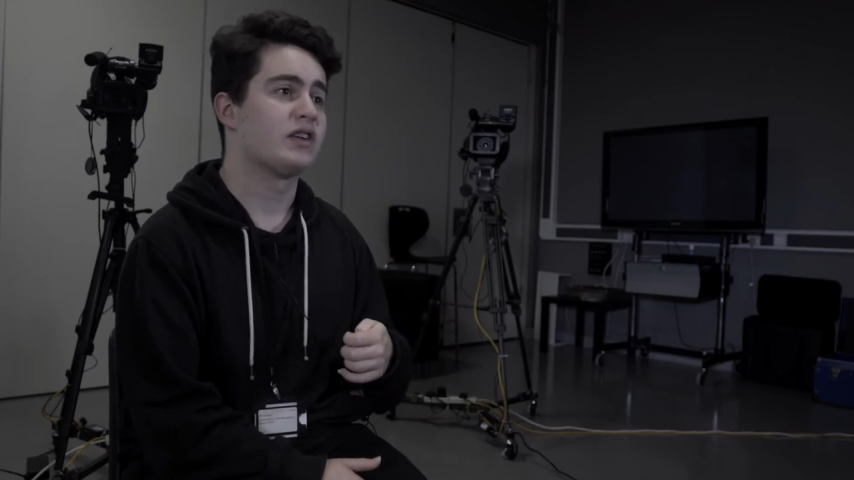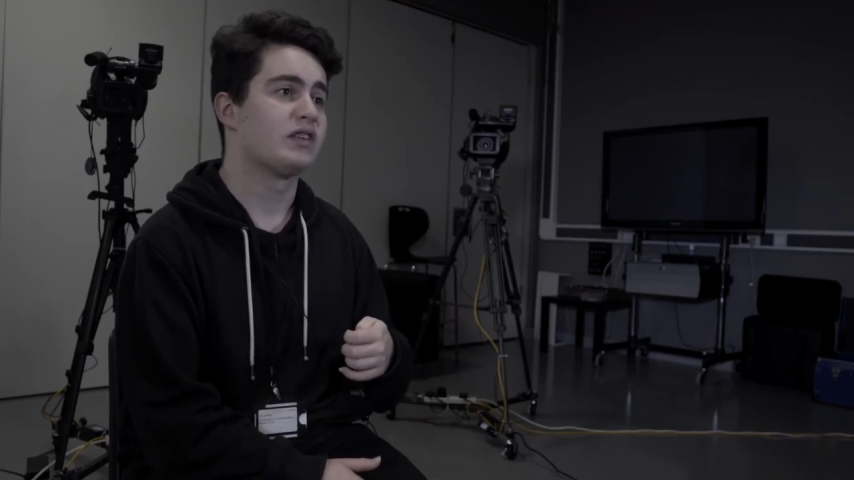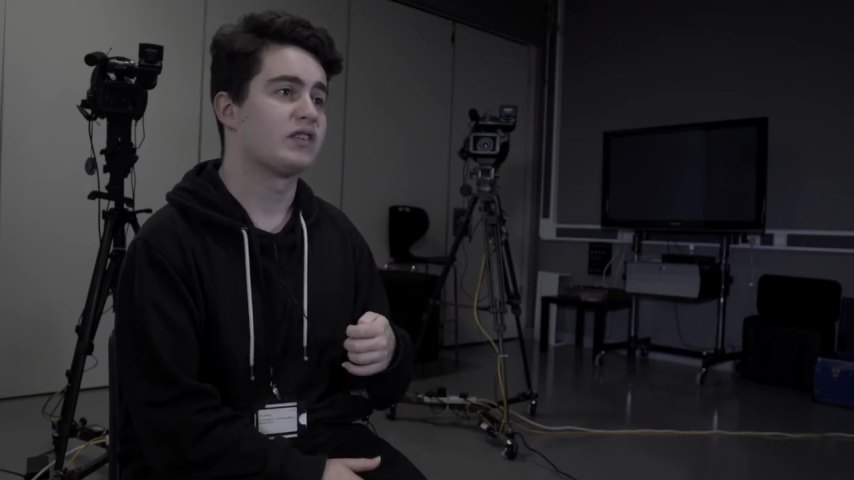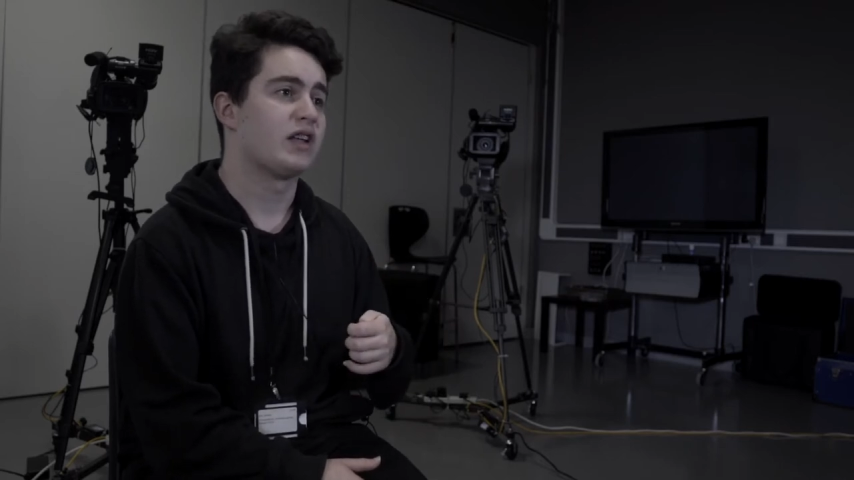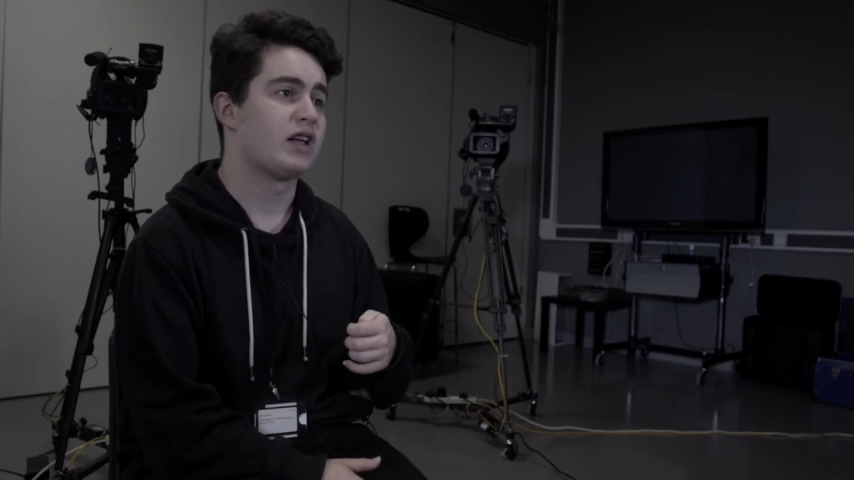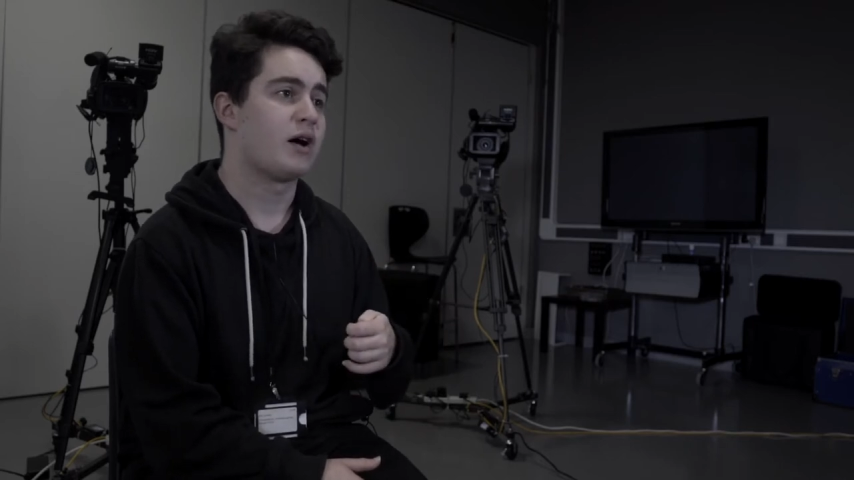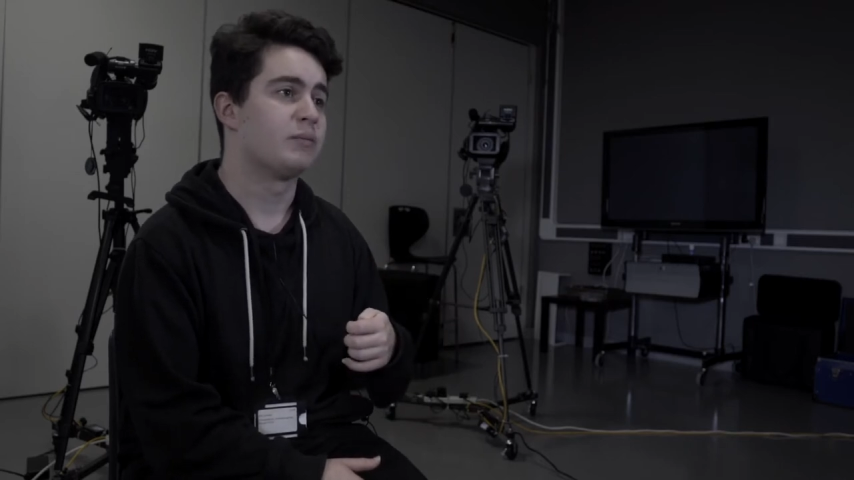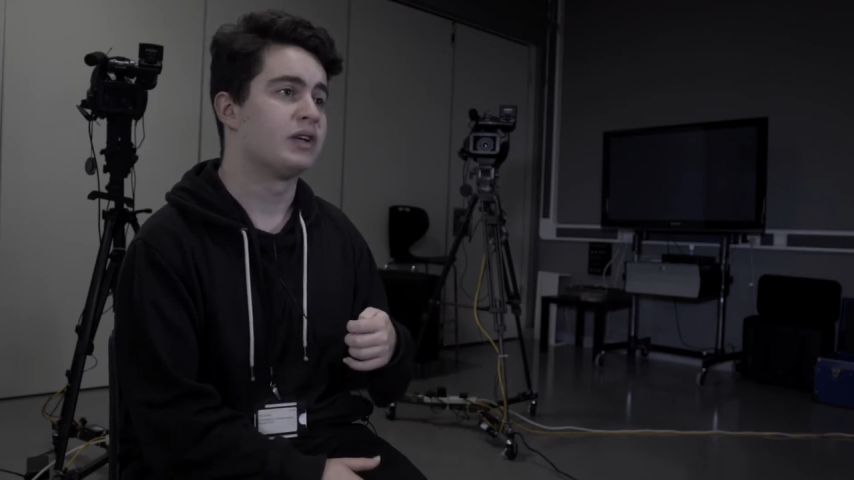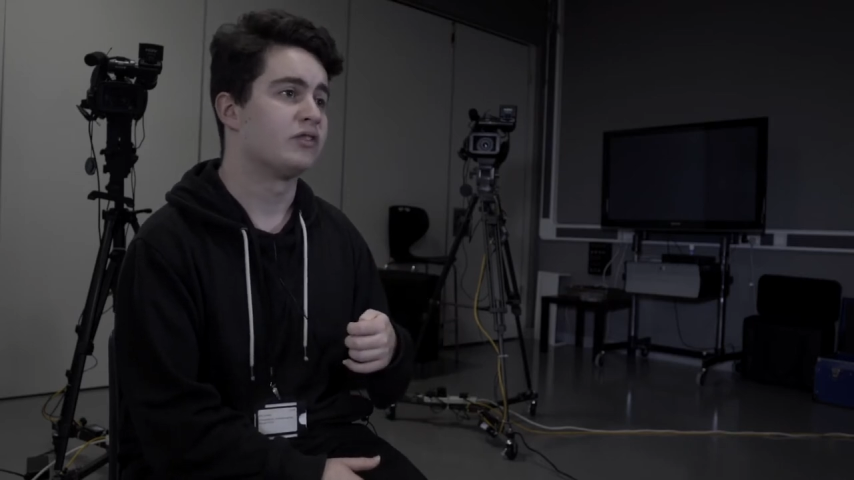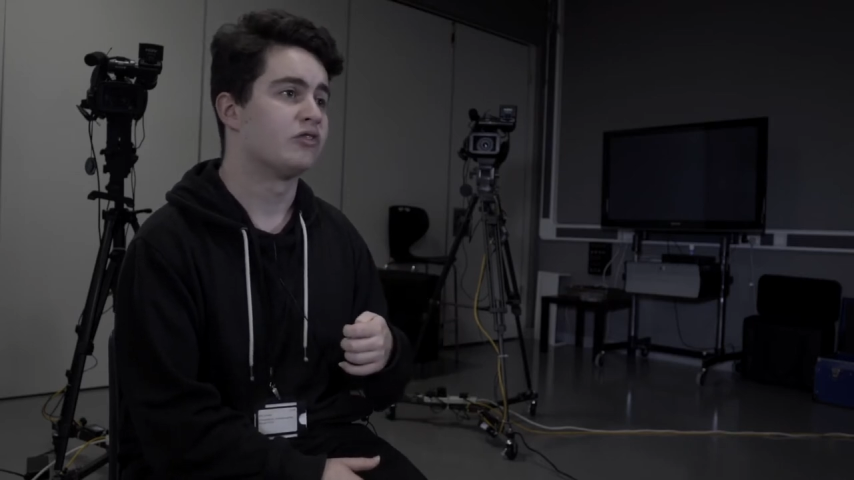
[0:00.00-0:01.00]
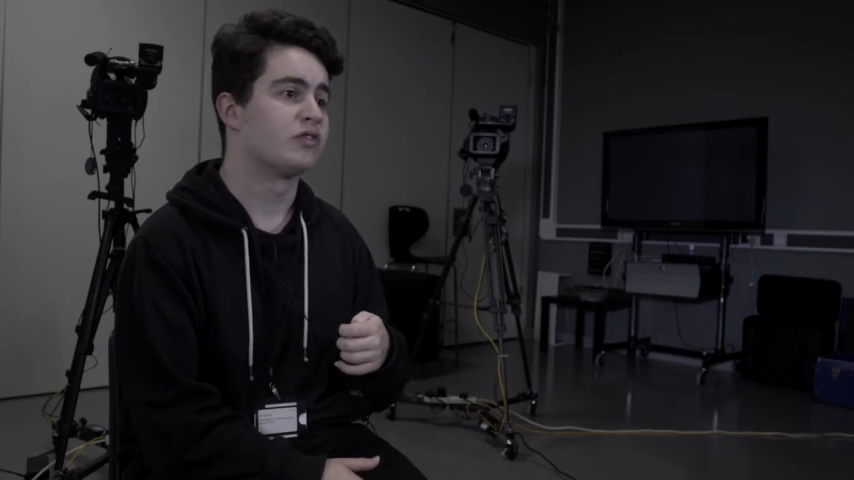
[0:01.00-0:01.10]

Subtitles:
and it's allowed me to